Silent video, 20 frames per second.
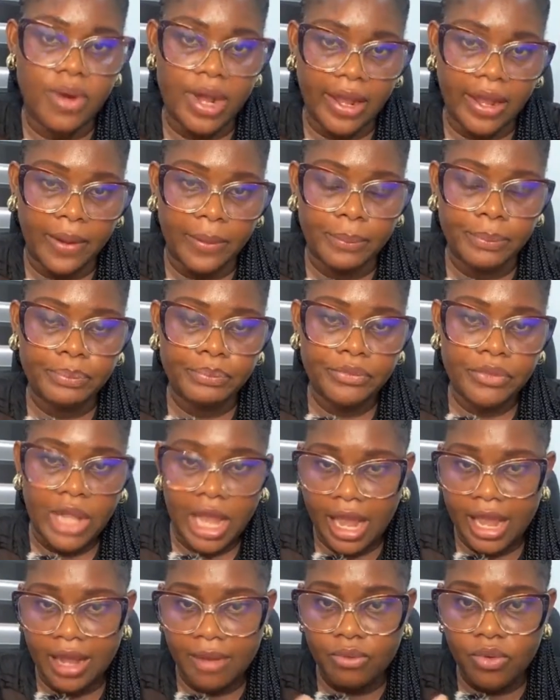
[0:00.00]
who I am.
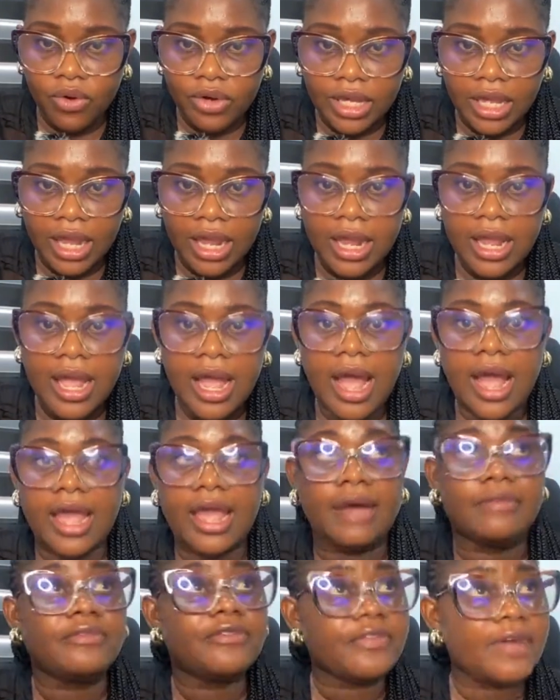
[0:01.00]
I am okay,
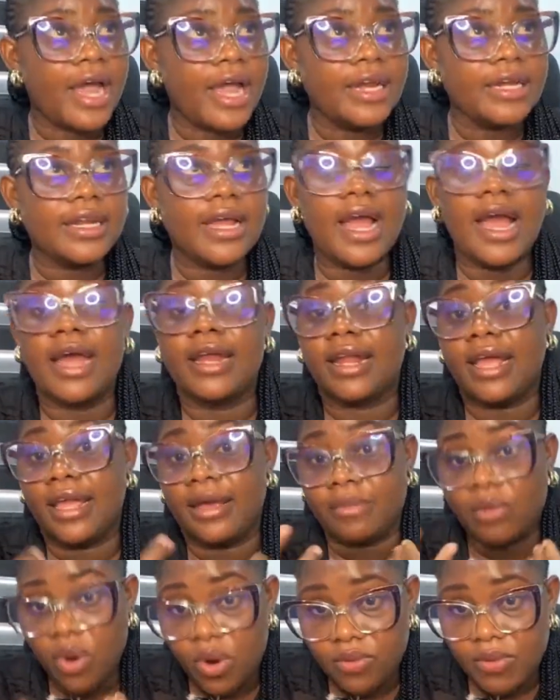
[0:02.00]
I am fine, and I
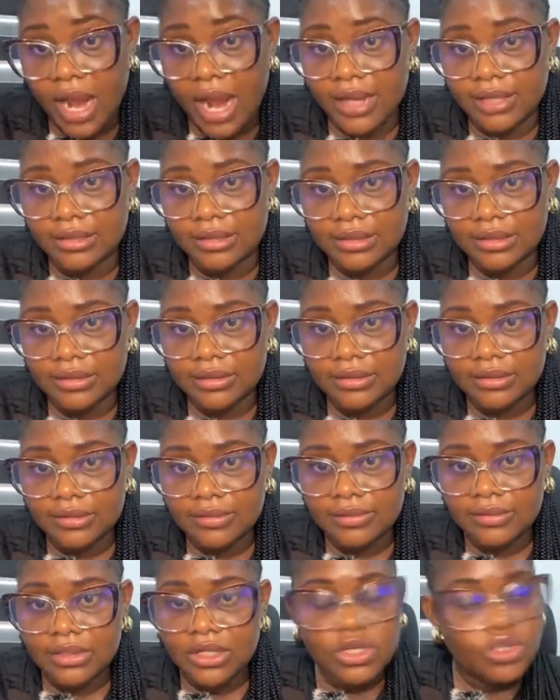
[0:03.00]
am all right.
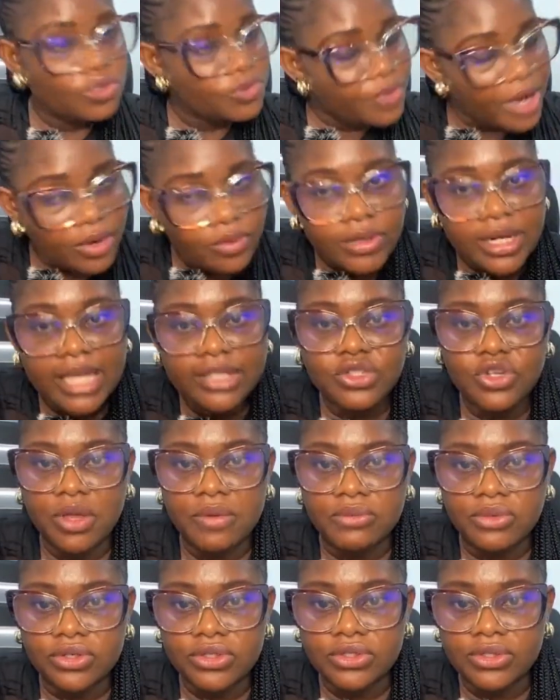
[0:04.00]
You regulate
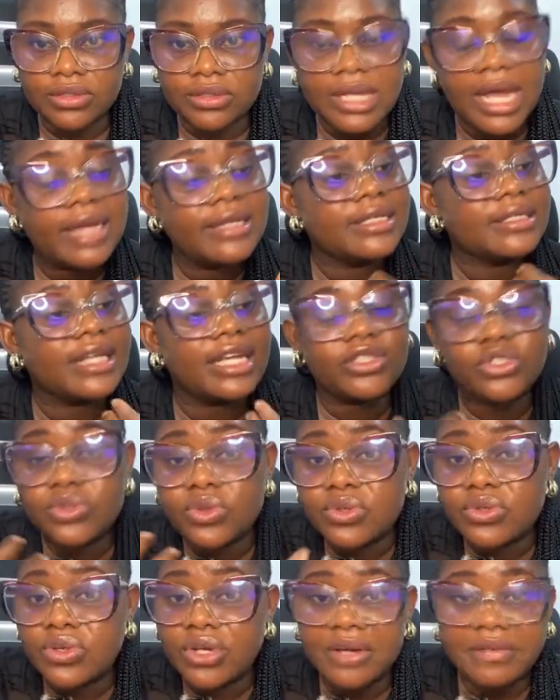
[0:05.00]
your emotions. And these are
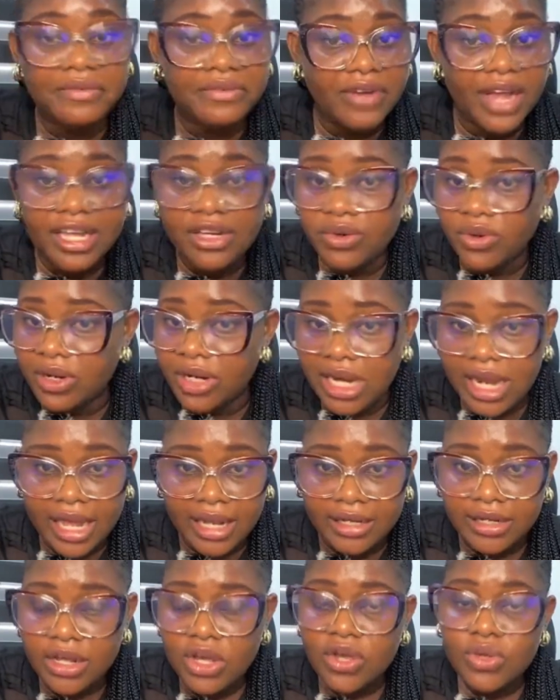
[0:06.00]
tools you can find
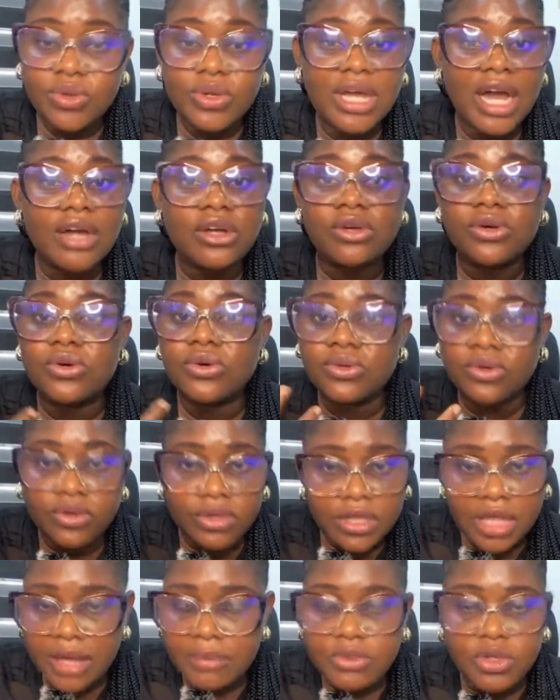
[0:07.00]
online. You can
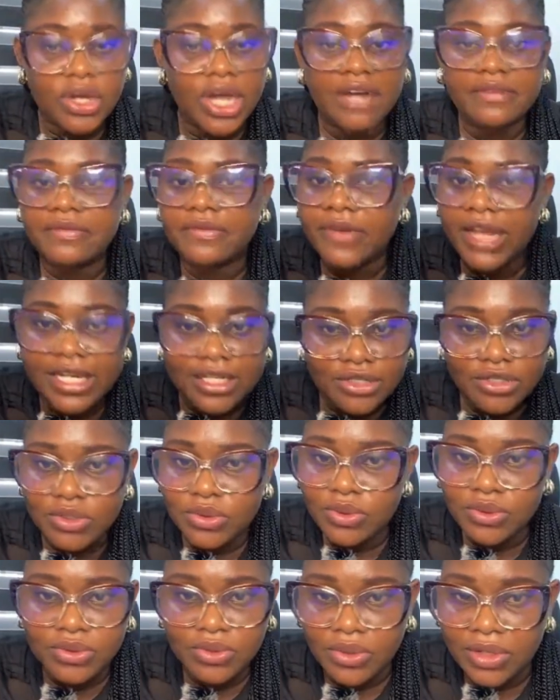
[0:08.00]
Google them. You can find
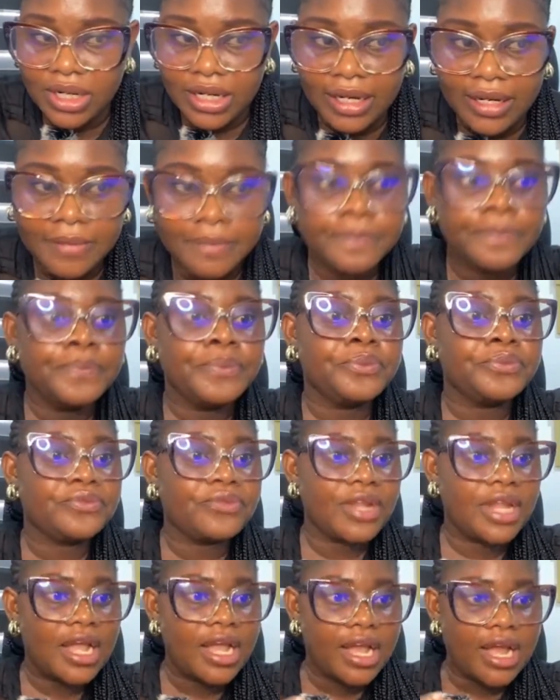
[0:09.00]
these tools online.
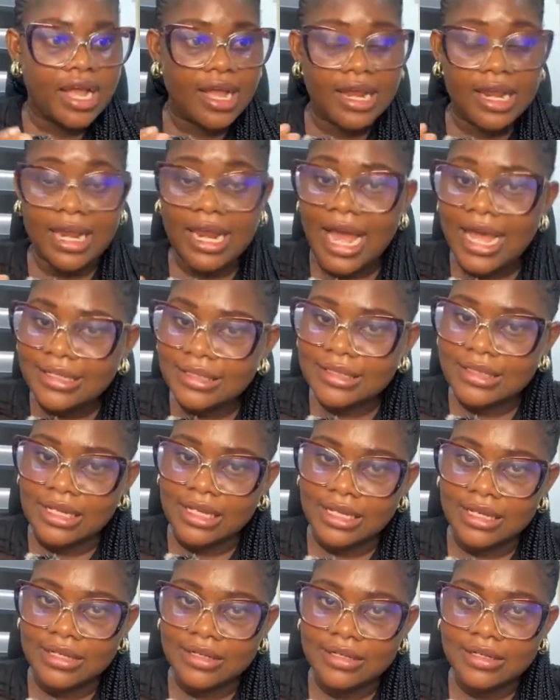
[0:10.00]

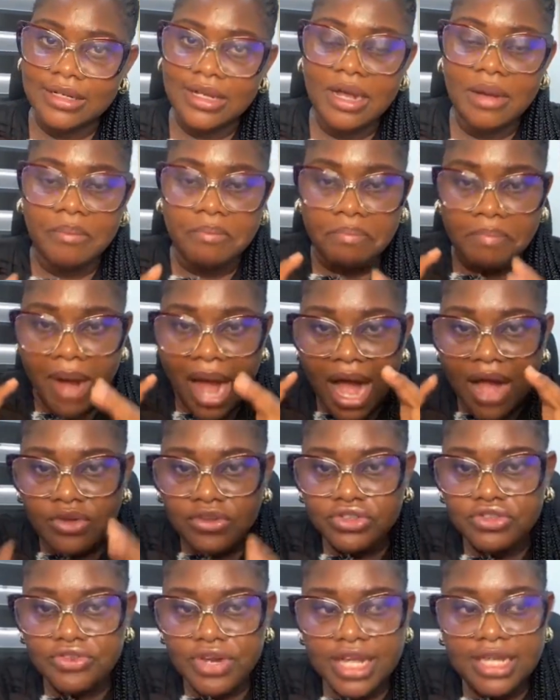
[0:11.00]
Lastly,
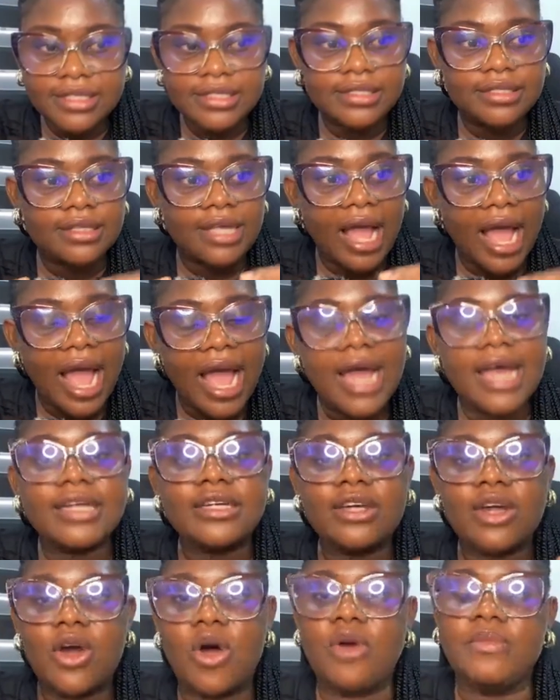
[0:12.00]
boundaries
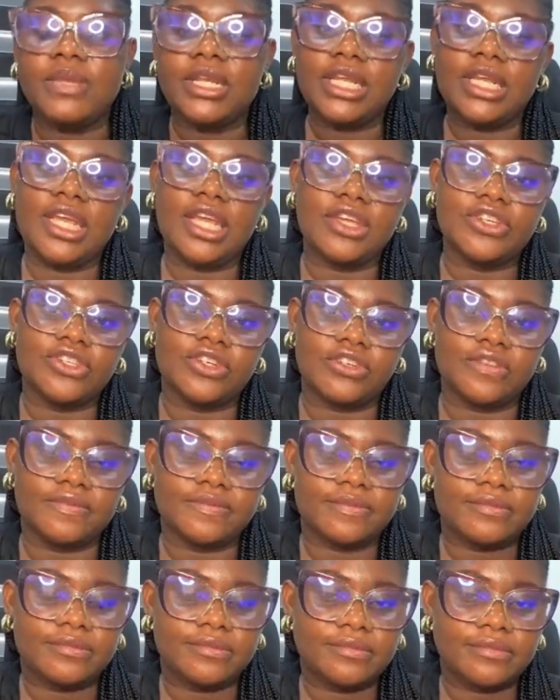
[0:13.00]
and
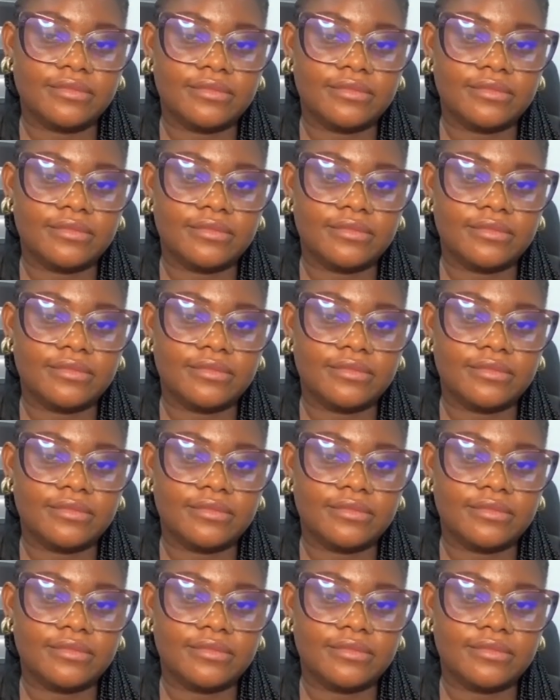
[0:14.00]
communication.